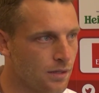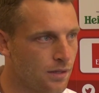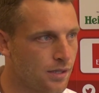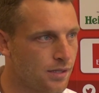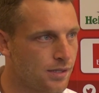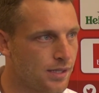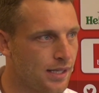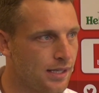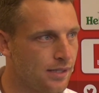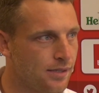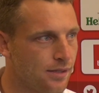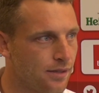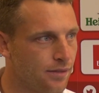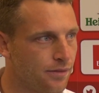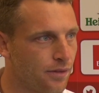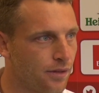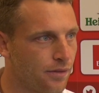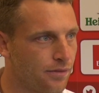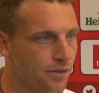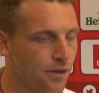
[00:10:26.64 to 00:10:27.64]
the scenes of
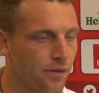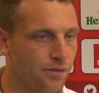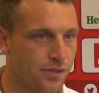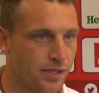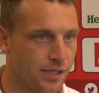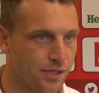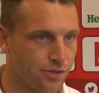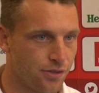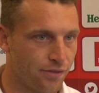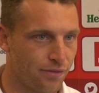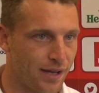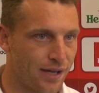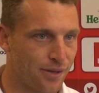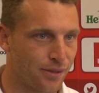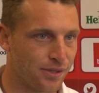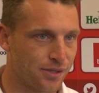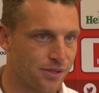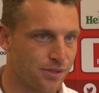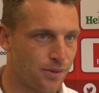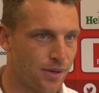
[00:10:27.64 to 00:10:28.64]
obviously
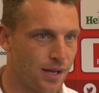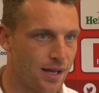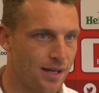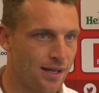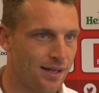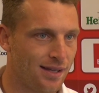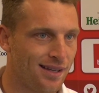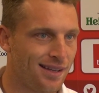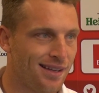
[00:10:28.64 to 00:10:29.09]
Trafalgar Square.